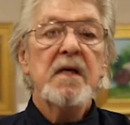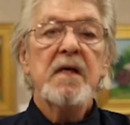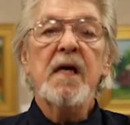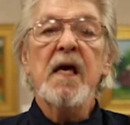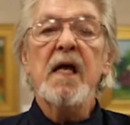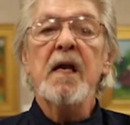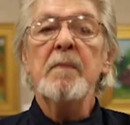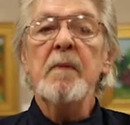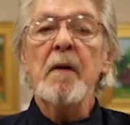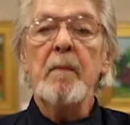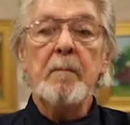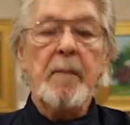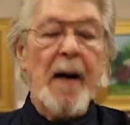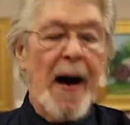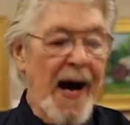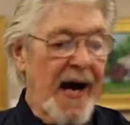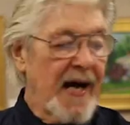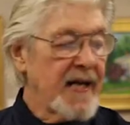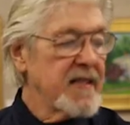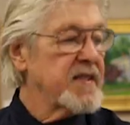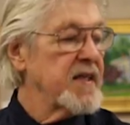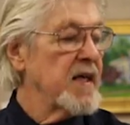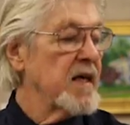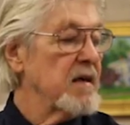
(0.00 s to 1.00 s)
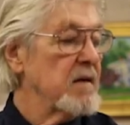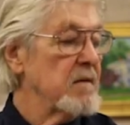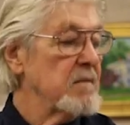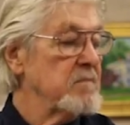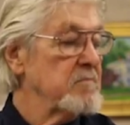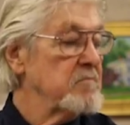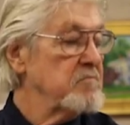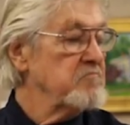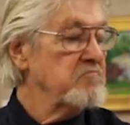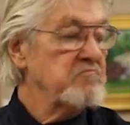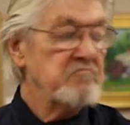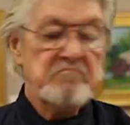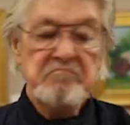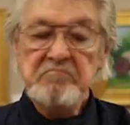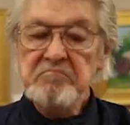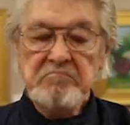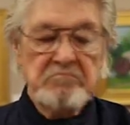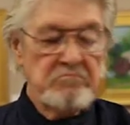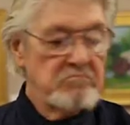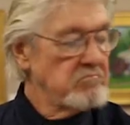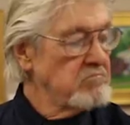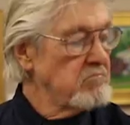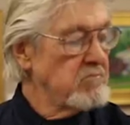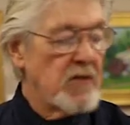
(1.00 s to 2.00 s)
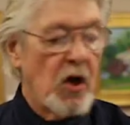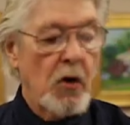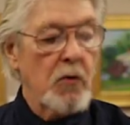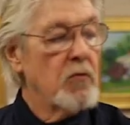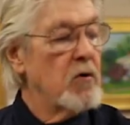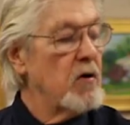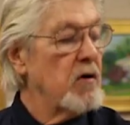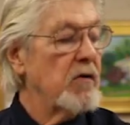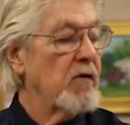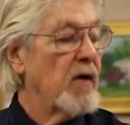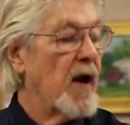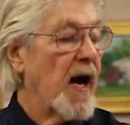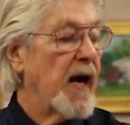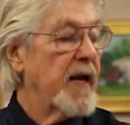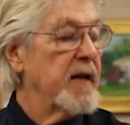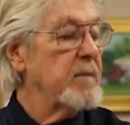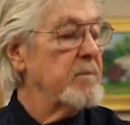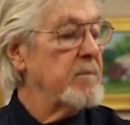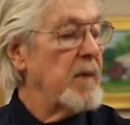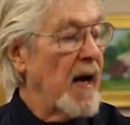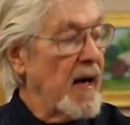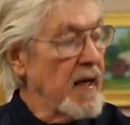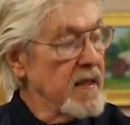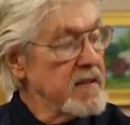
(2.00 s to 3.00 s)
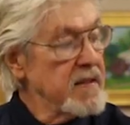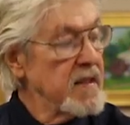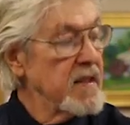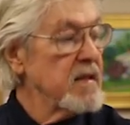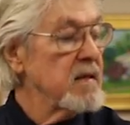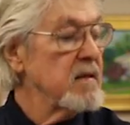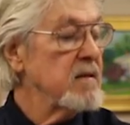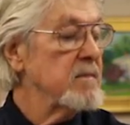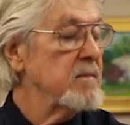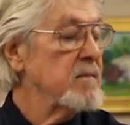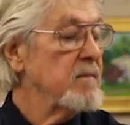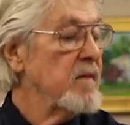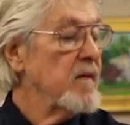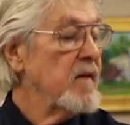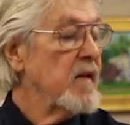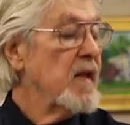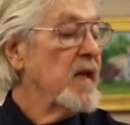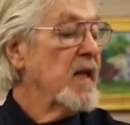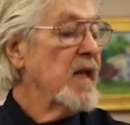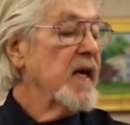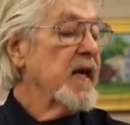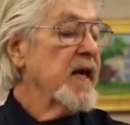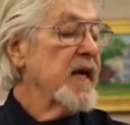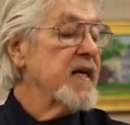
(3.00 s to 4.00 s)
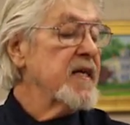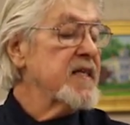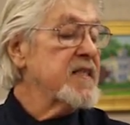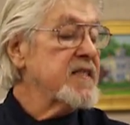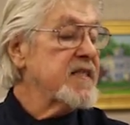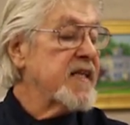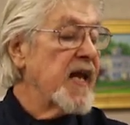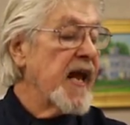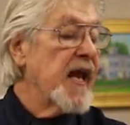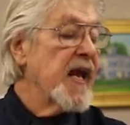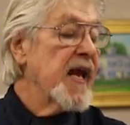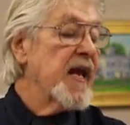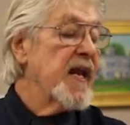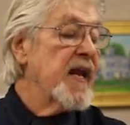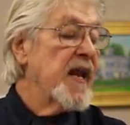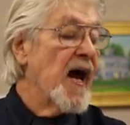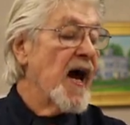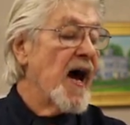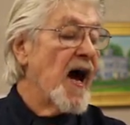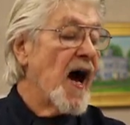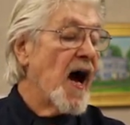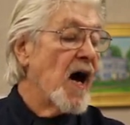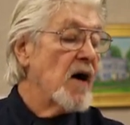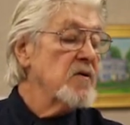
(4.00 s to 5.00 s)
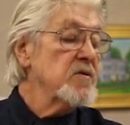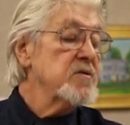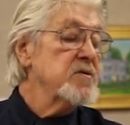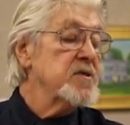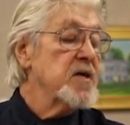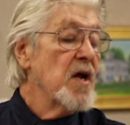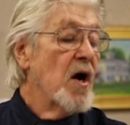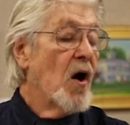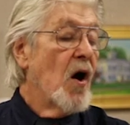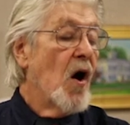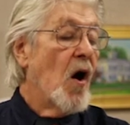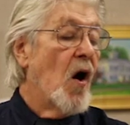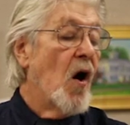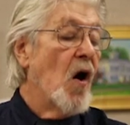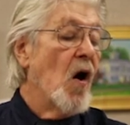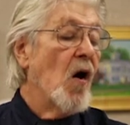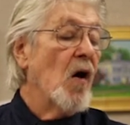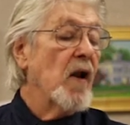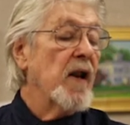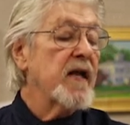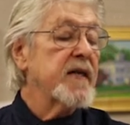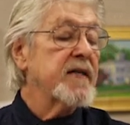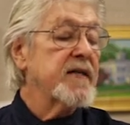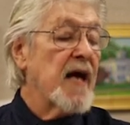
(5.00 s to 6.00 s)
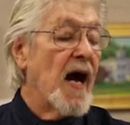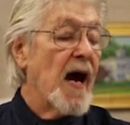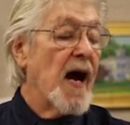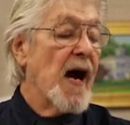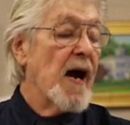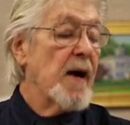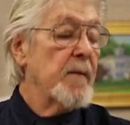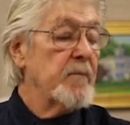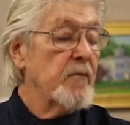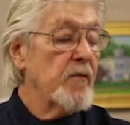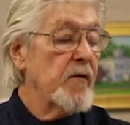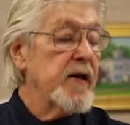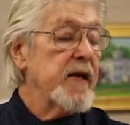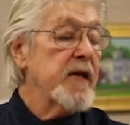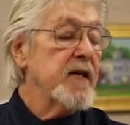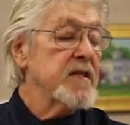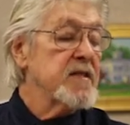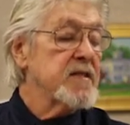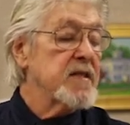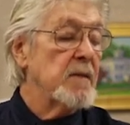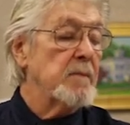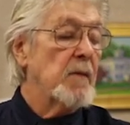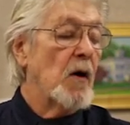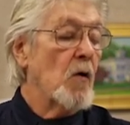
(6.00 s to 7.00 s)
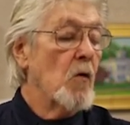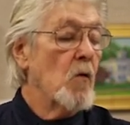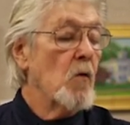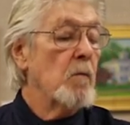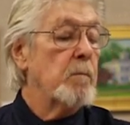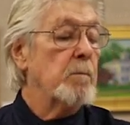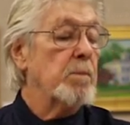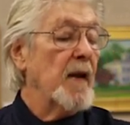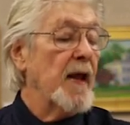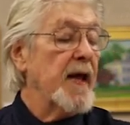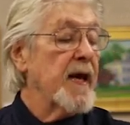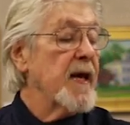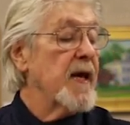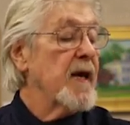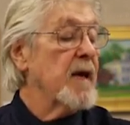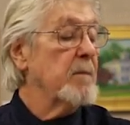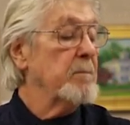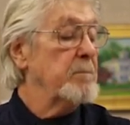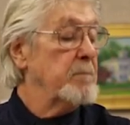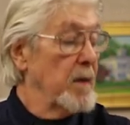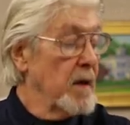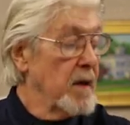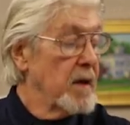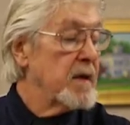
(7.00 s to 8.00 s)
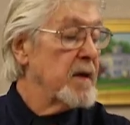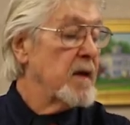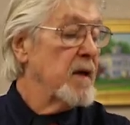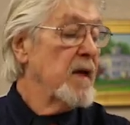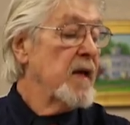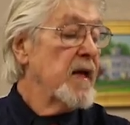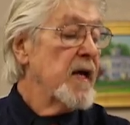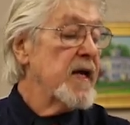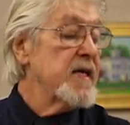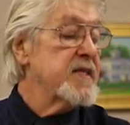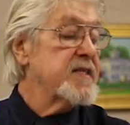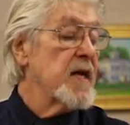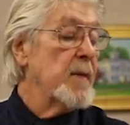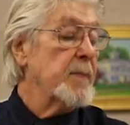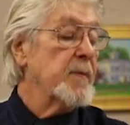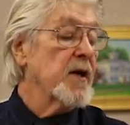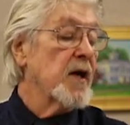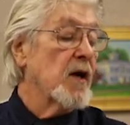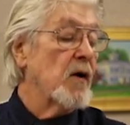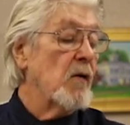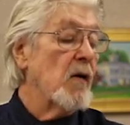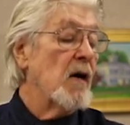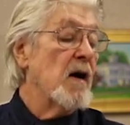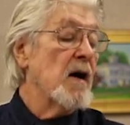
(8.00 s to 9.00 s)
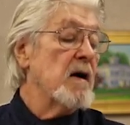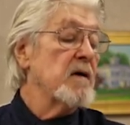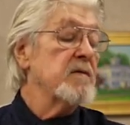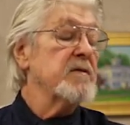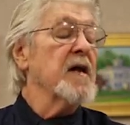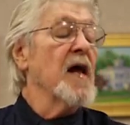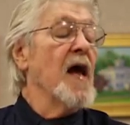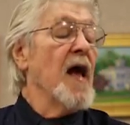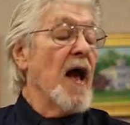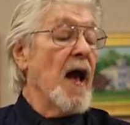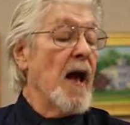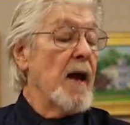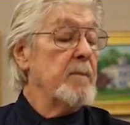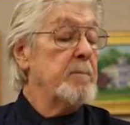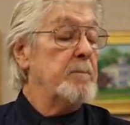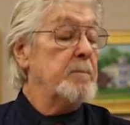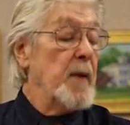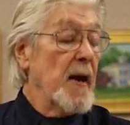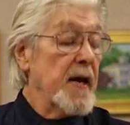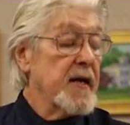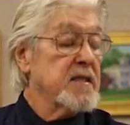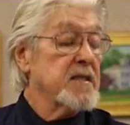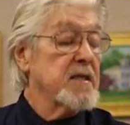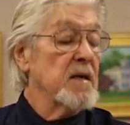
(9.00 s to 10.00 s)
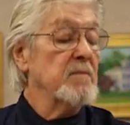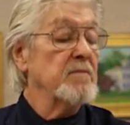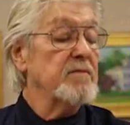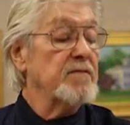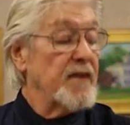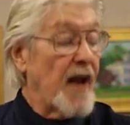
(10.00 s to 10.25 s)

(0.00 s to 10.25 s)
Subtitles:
Get him a bicycle. Don't want to ride the bicycle. He stay in the house all the time reading some old plague book except to go out and pick some